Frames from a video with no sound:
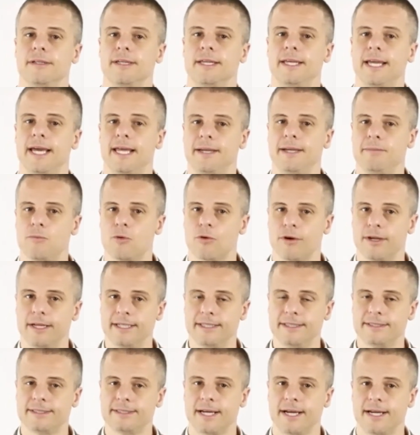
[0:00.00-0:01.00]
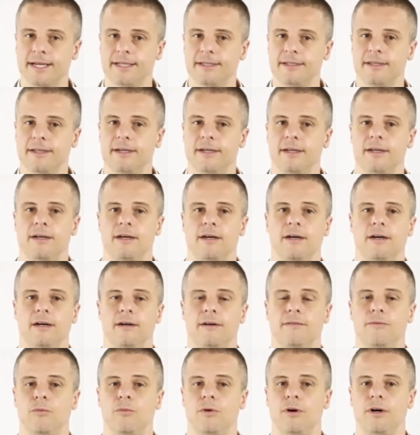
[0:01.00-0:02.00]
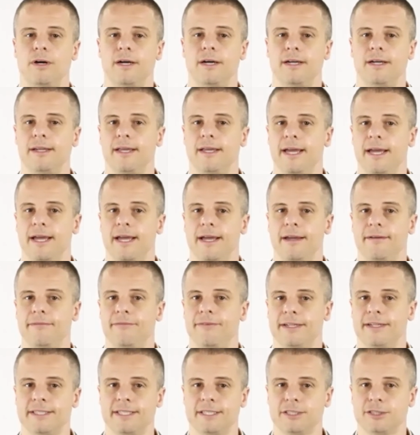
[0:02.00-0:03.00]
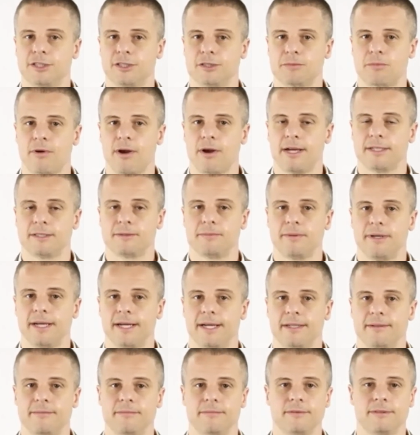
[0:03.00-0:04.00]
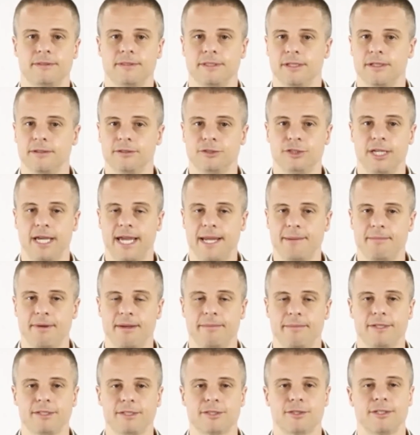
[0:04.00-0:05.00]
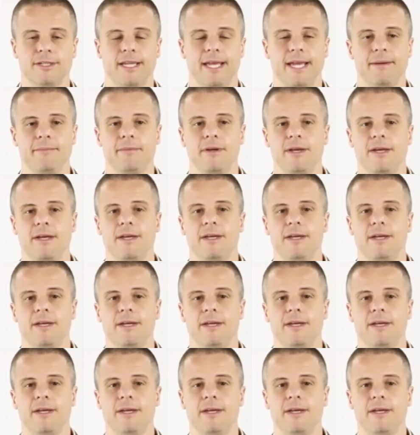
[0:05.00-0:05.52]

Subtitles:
getting more insight of what a fictitious prospect, so, Jane maybe is her name,